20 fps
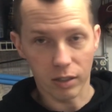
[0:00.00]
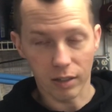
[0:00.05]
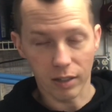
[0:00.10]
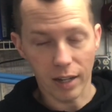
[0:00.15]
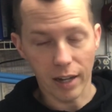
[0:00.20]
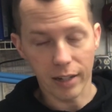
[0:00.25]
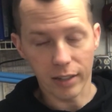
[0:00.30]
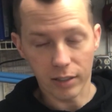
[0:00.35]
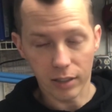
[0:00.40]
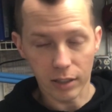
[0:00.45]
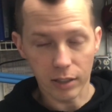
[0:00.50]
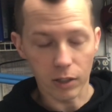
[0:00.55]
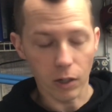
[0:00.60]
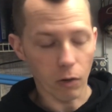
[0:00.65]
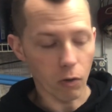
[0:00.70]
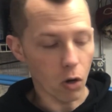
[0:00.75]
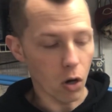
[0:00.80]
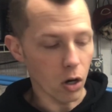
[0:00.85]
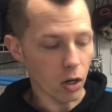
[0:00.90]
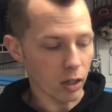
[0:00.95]
in case things go
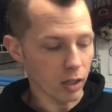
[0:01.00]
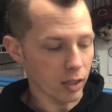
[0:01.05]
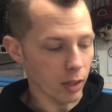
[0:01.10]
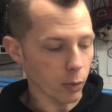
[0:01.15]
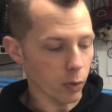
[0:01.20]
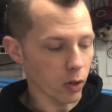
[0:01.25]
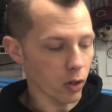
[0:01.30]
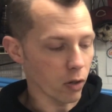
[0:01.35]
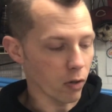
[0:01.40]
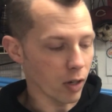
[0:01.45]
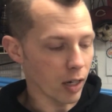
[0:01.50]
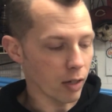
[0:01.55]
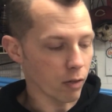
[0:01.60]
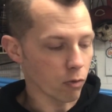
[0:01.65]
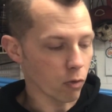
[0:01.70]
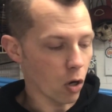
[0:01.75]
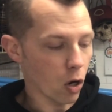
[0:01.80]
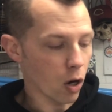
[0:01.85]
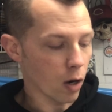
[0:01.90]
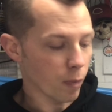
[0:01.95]
wrong, because they will go
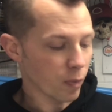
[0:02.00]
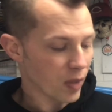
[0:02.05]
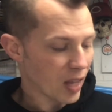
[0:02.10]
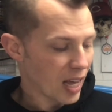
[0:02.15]
wrong?